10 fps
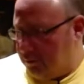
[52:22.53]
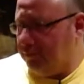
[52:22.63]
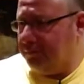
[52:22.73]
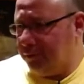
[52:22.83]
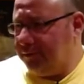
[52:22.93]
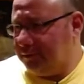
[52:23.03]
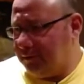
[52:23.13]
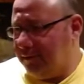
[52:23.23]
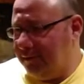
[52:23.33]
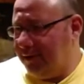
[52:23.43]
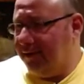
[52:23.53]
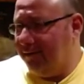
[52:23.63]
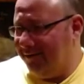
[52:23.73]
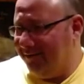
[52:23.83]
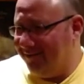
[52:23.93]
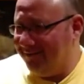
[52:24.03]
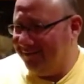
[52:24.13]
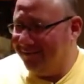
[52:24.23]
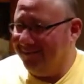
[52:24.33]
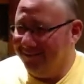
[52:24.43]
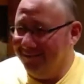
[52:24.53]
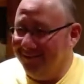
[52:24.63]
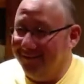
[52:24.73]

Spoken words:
so now it's a failed trip.